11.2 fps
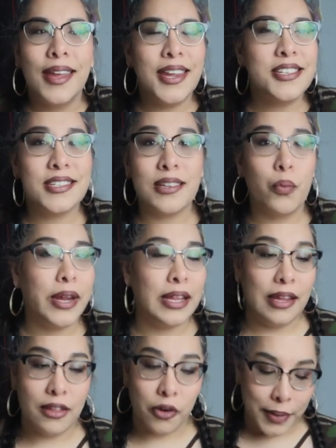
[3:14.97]
he's just a
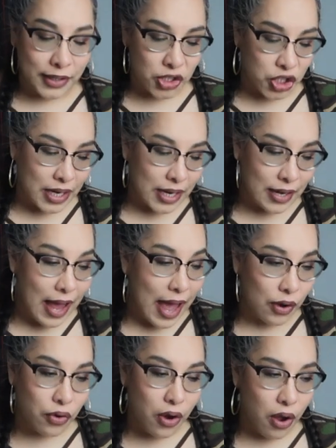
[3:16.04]
weakling little piece of shit
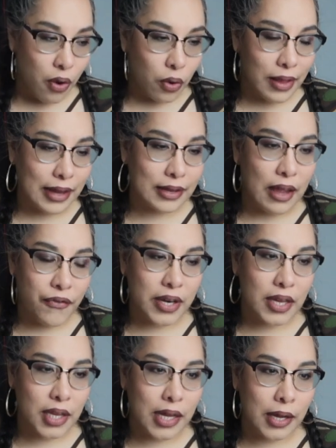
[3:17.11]
i don't know like
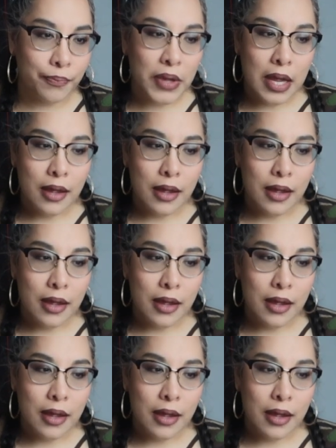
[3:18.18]
definitely